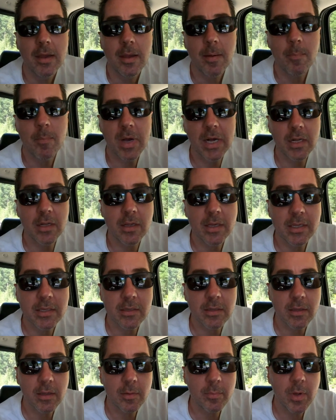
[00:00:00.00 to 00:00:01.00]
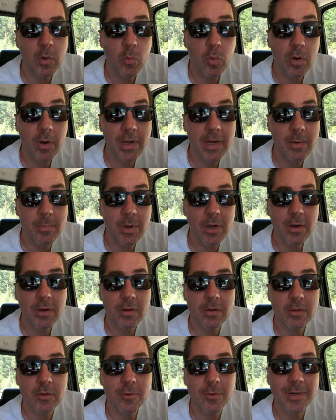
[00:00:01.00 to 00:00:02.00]
Mel is a little bit worried
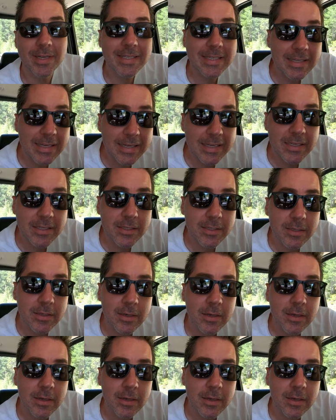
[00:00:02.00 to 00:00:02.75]
about grizzlies.